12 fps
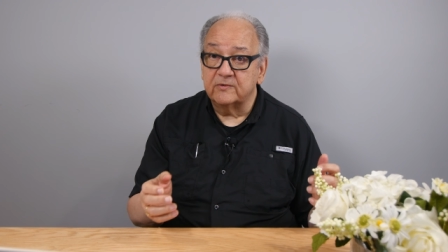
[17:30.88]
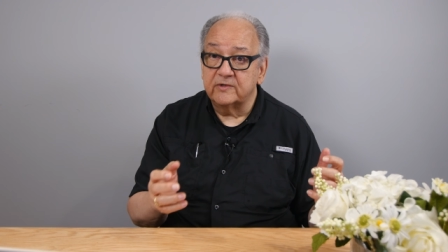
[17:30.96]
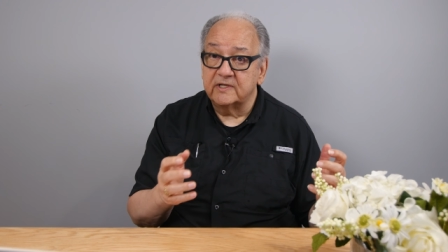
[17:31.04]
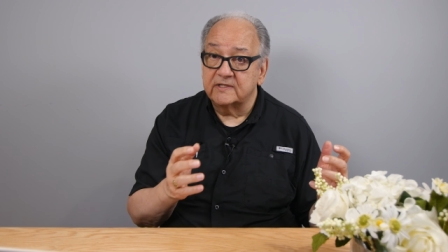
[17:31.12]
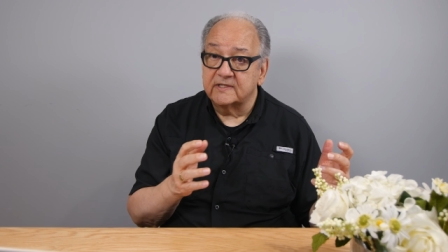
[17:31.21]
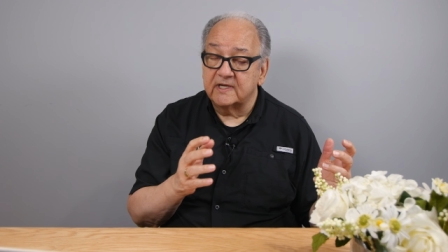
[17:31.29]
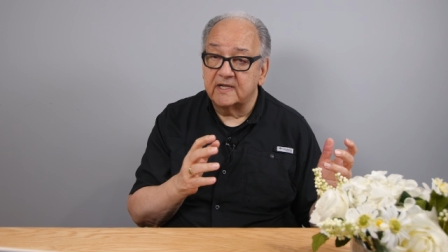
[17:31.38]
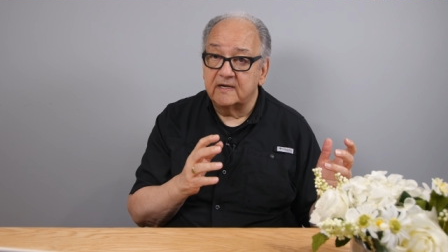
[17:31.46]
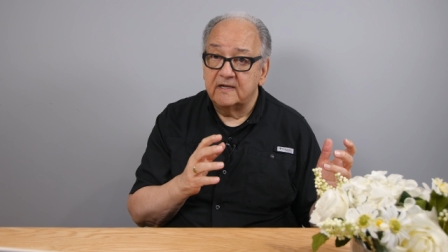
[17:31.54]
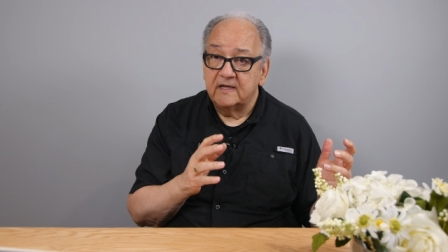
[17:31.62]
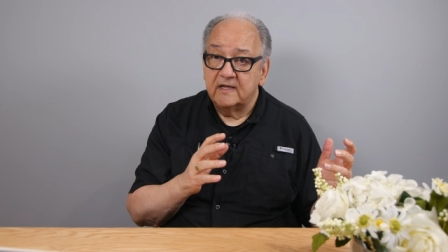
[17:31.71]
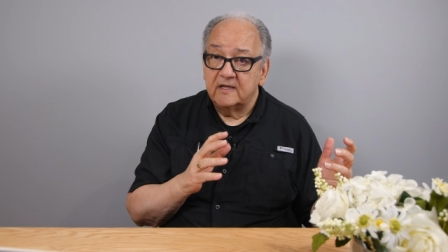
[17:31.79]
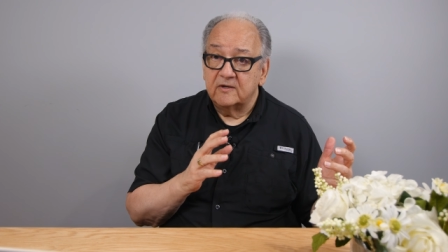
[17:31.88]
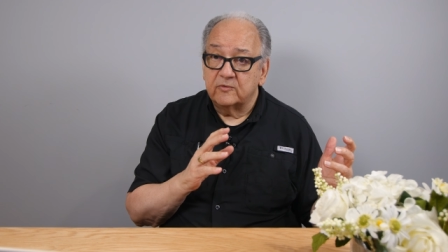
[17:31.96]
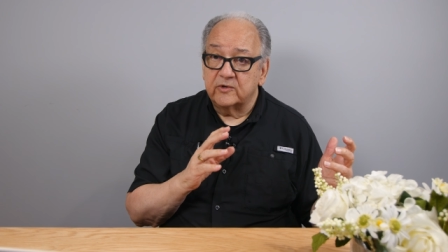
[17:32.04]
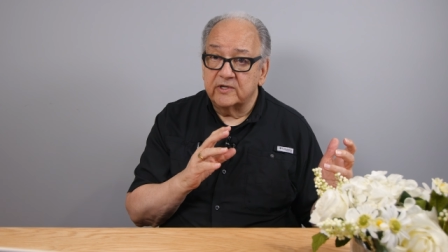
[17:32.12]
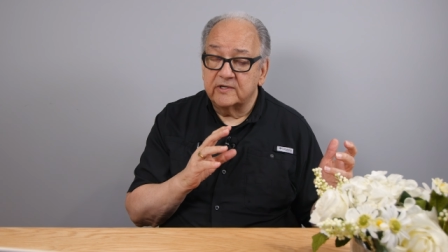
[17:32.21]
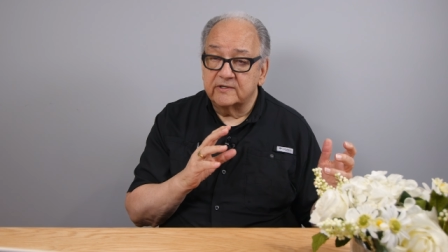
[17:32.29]
we had said
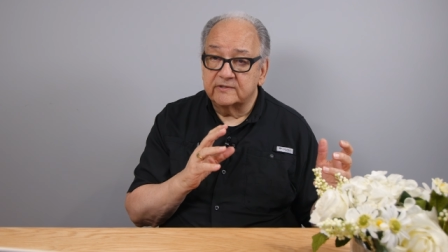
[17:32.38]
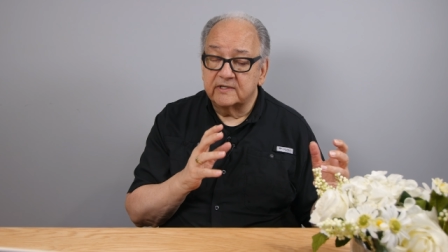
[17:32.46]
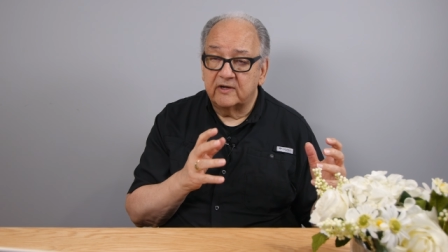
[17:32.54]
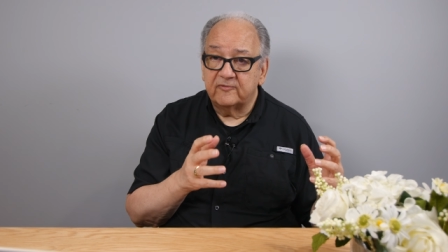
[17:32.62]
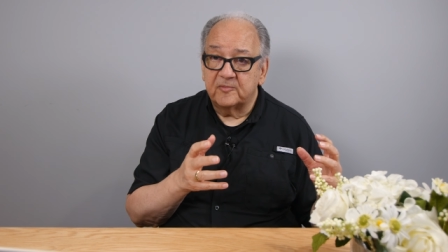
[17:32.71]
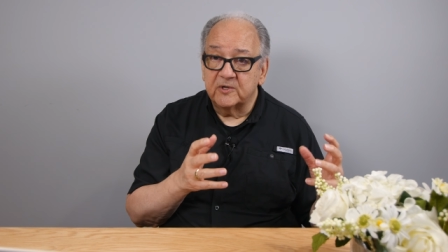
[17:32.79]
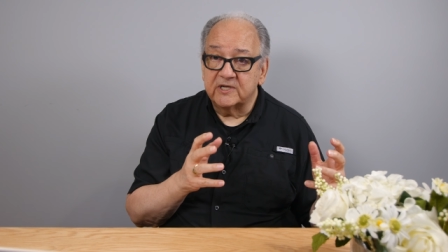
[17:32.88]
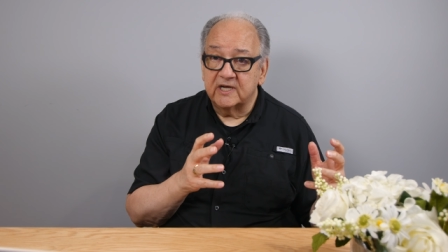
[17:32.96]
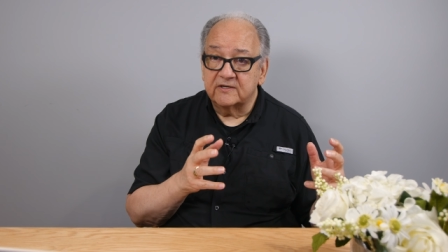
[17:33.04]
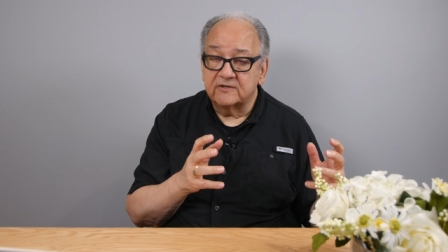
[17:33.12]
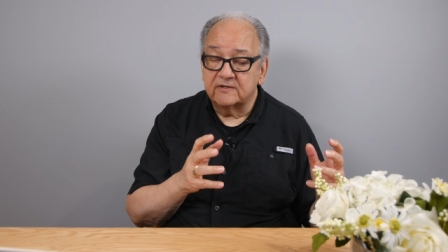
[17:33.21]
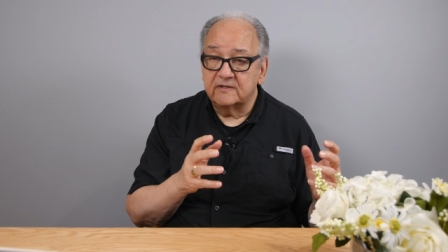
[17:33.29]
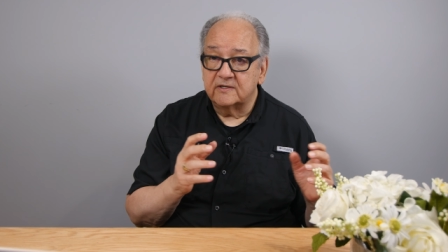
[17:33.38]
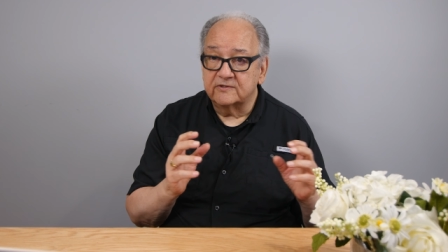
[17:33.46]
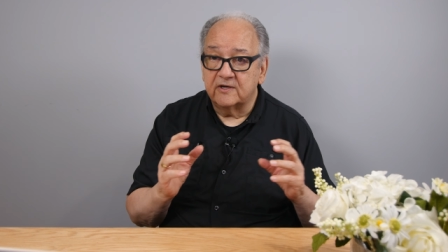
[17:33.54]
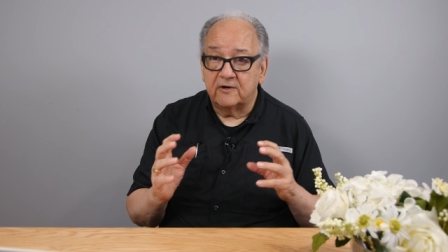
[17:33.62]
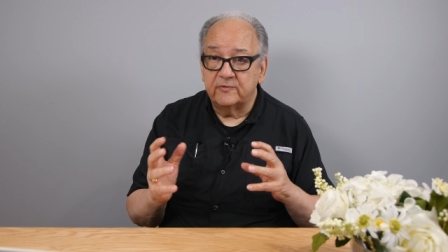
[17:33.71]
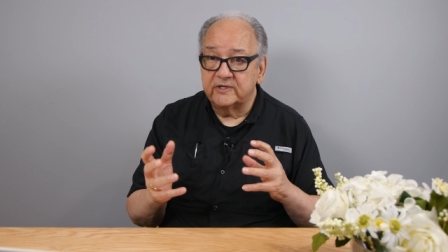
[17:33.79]
where there's self protection, there's
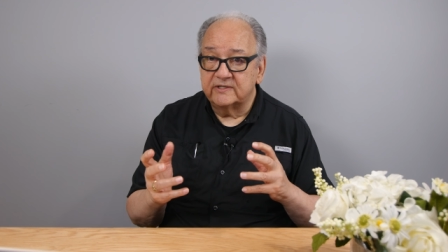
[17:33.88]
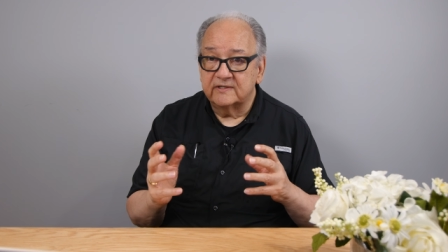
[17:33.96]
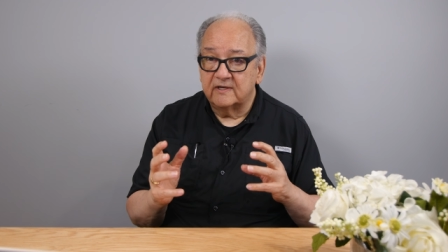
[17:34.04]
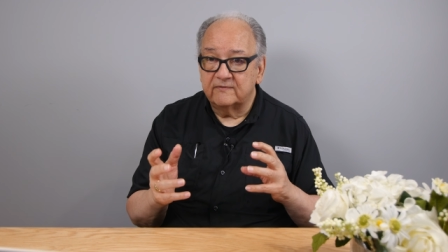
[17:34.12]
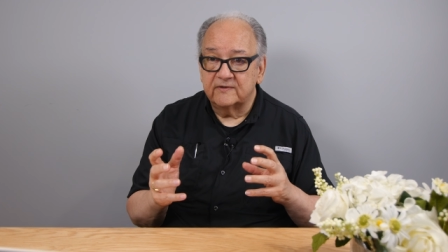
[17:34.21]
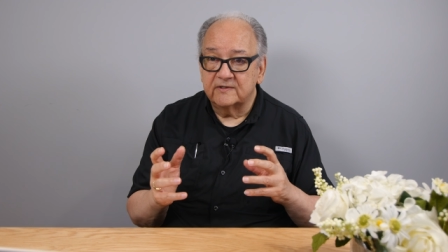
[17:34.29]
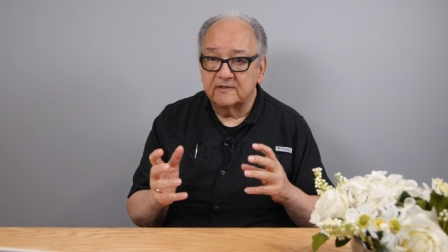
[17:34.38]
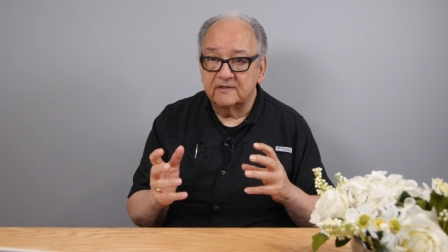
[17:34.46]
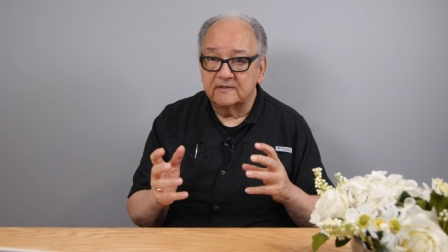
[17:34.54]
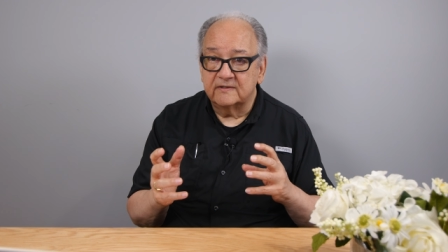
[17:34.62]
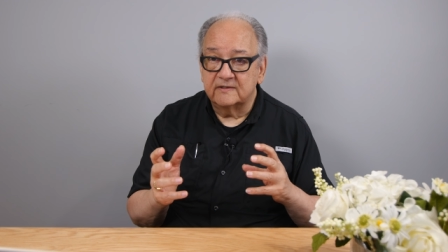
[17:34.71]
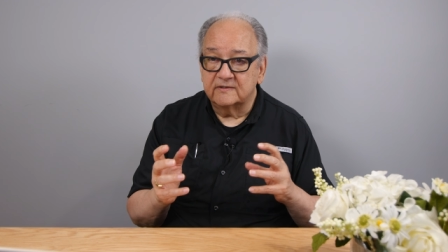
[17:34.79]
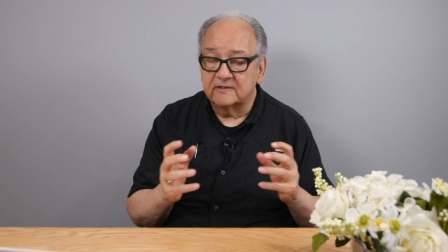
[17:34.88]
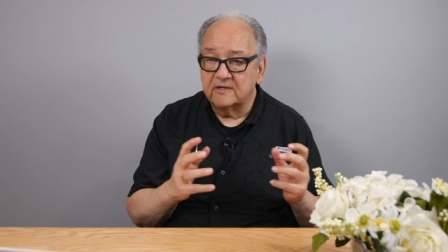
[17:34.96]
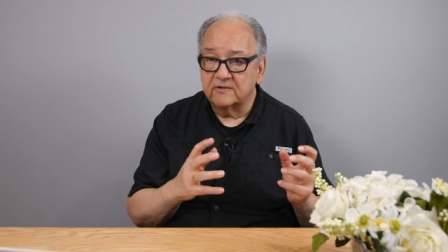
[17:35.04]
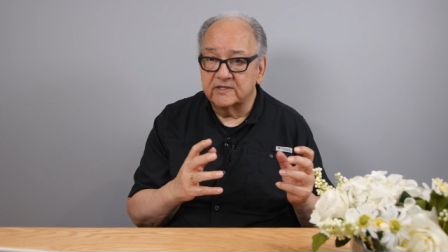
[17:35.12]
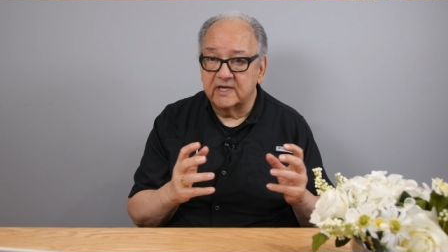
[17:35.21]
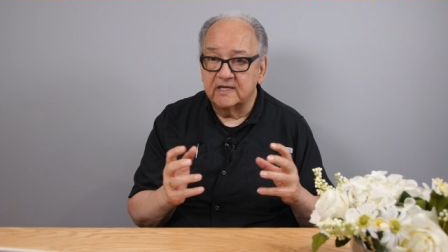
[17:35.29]
always selfishness. It
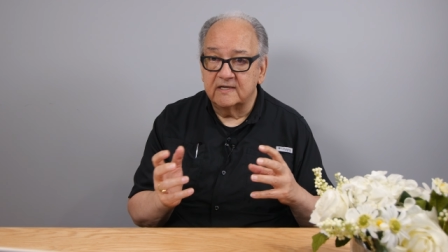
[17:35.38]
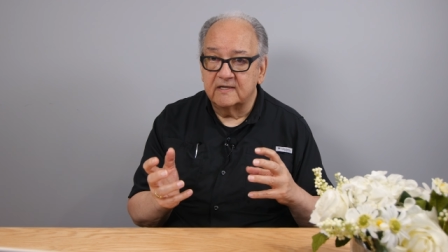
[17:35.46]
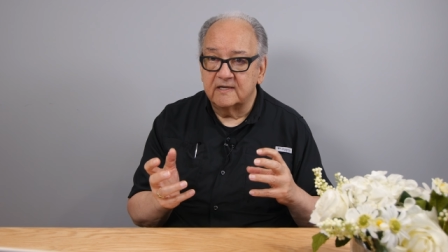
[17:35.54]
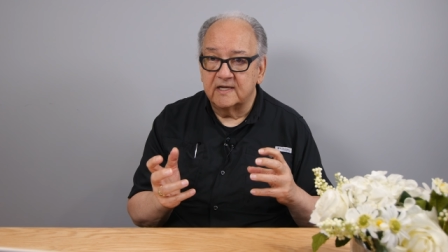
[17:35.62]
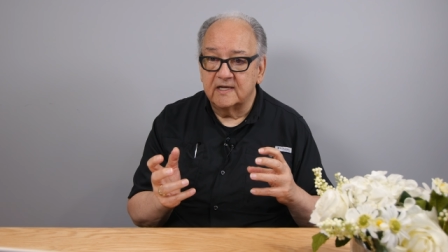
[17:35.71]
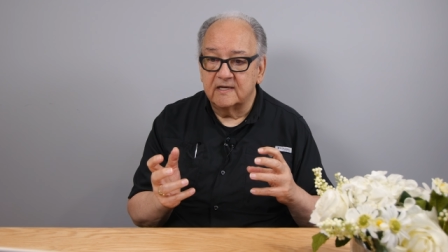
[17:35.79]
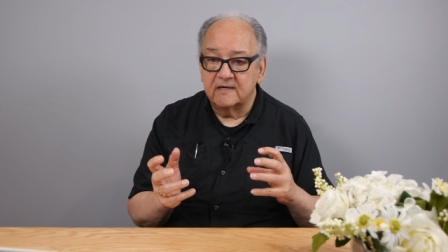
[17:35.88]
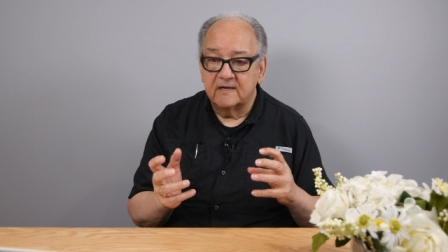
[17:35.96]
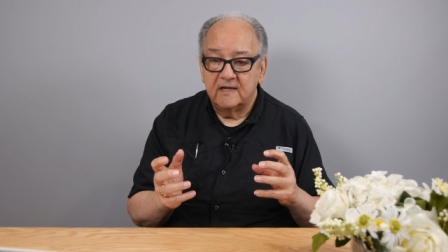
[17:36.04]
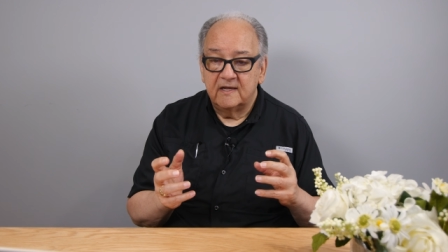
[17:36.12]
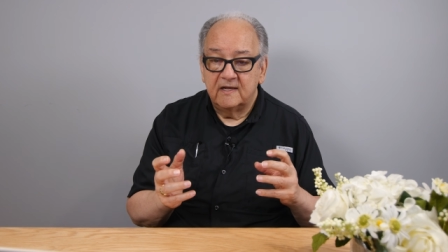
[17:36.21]
goes hand in hand.